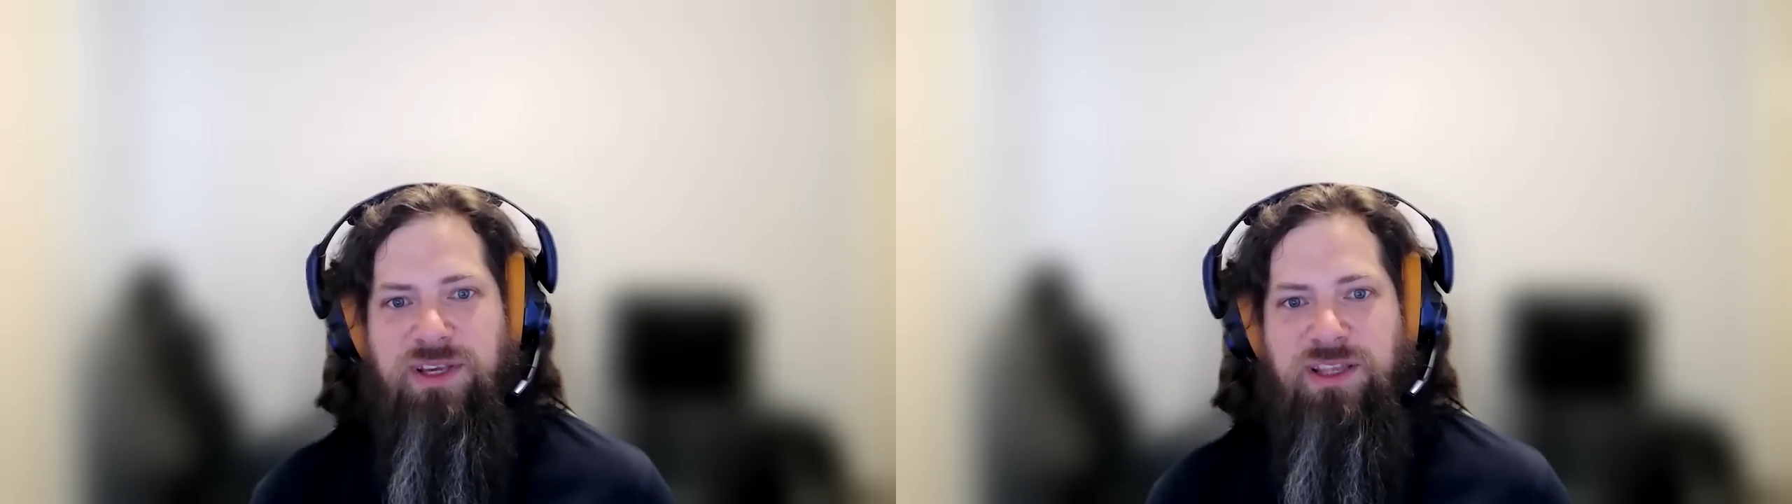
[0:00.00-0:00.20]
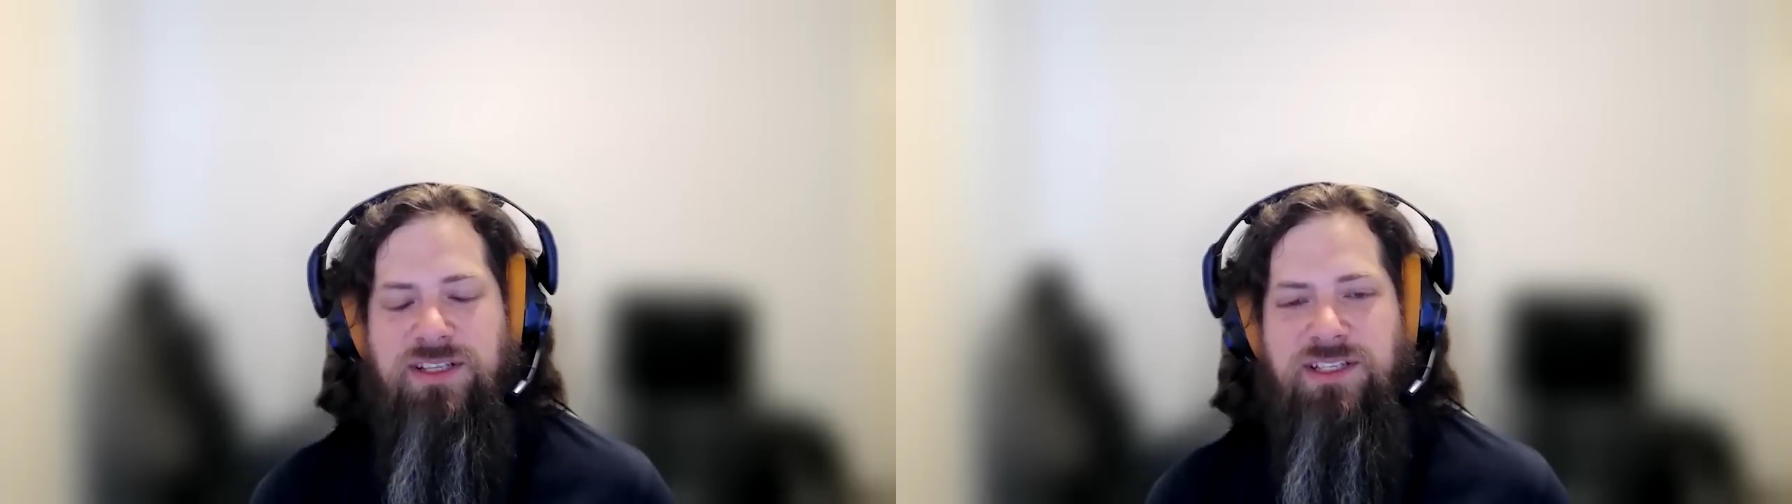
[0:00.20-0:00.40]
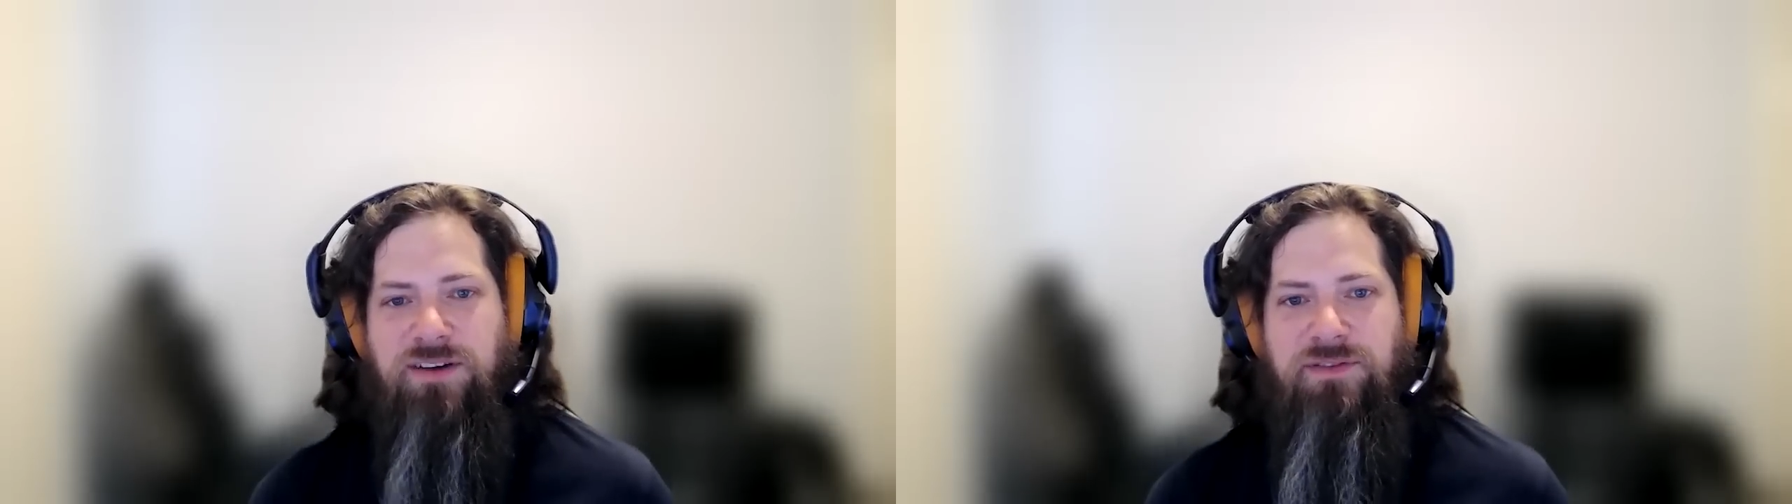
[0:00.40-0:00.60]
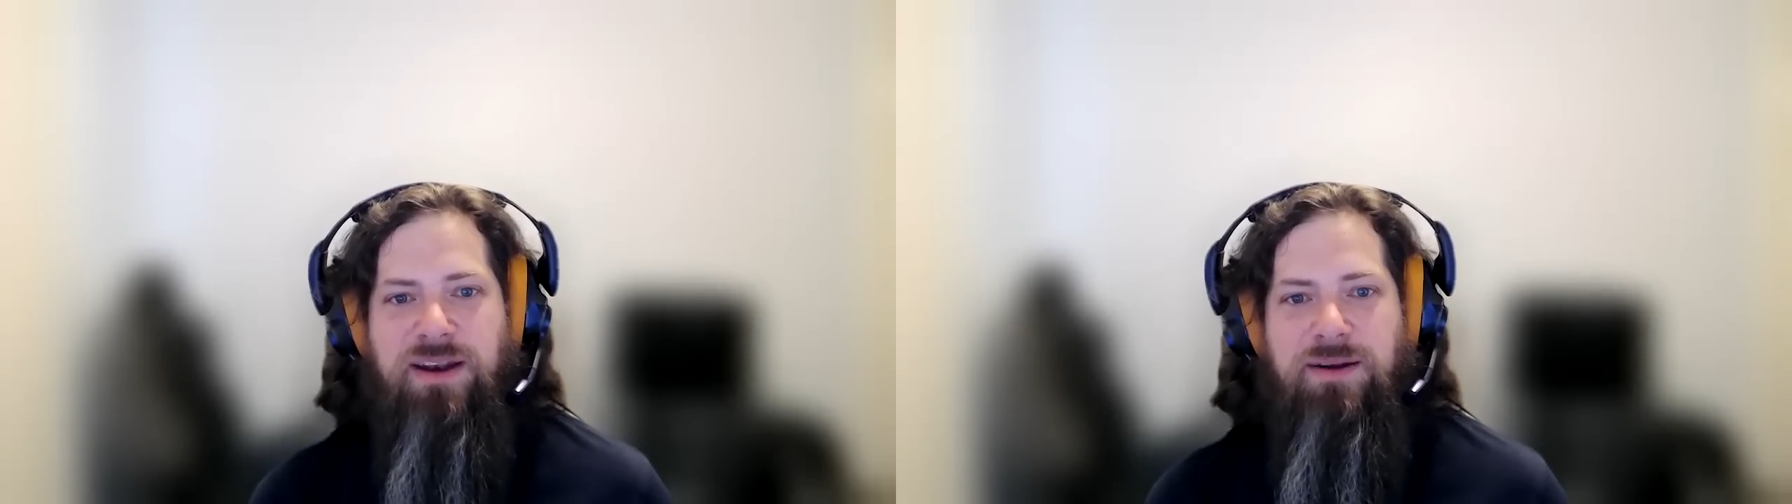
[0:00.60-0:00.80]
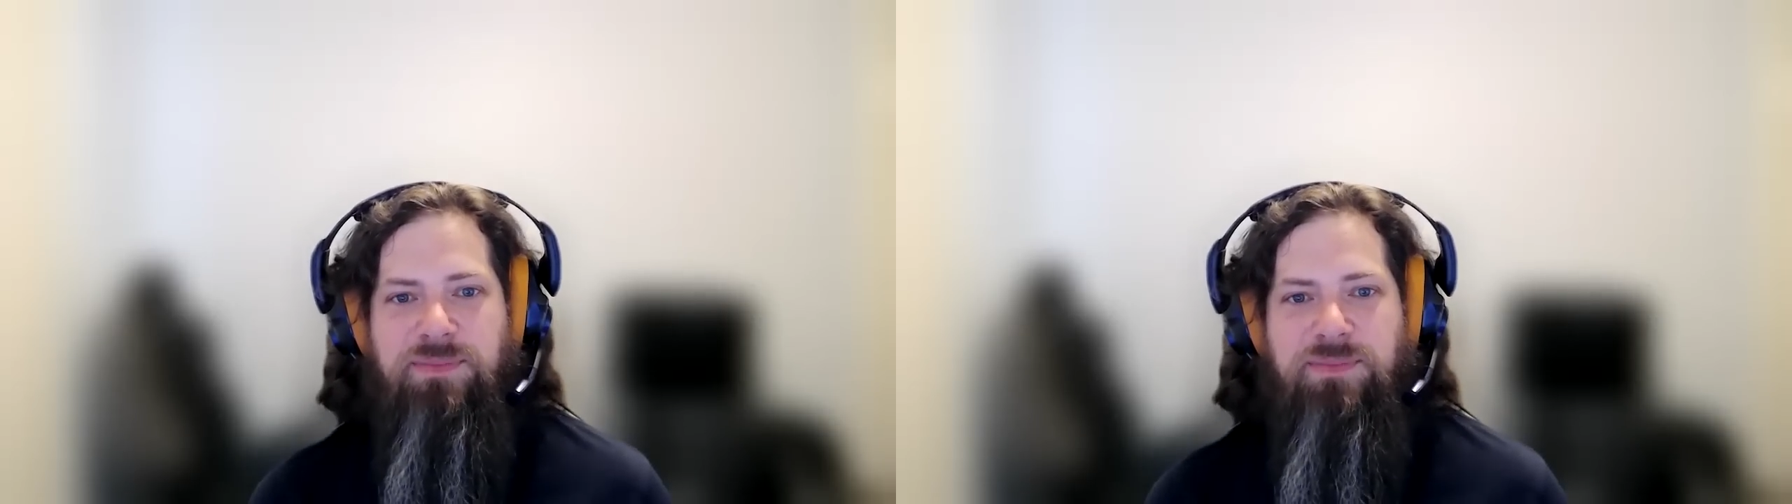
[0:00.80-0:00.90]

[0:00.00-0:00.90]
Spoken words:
be the ones that I've had a